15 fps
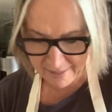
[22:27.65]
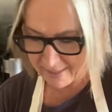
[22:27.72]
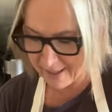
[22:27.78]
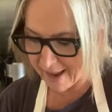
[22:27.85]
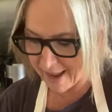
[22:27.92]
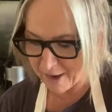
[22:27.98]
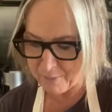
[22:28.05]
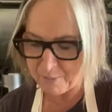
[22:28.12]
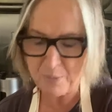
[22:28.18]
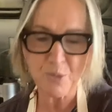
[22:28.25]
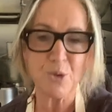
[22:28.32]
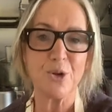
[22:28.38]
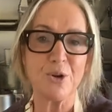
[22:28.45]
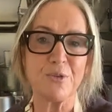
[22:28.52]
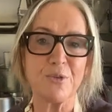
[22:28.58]
They add
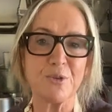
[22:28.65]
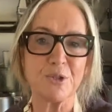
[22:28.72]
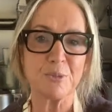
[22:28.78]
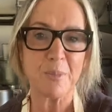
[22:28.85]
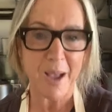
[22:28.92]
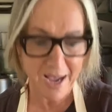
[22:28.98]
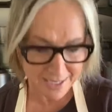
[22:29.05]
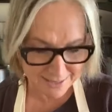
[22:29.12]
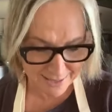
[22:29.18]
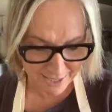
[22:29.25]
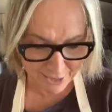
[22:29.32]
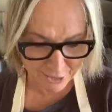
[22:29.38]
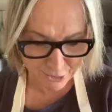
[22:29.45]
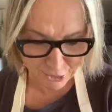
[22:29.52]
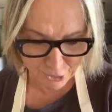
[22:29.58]
beautiful sparks
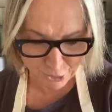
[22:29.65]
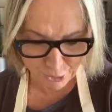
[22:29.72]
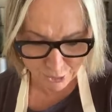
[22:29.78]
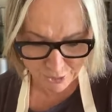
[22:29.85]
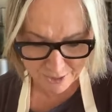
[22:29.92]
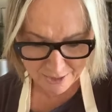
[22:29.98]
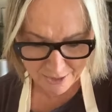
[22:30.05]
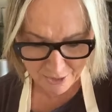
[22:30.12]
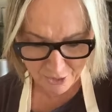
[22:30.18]
like jewels.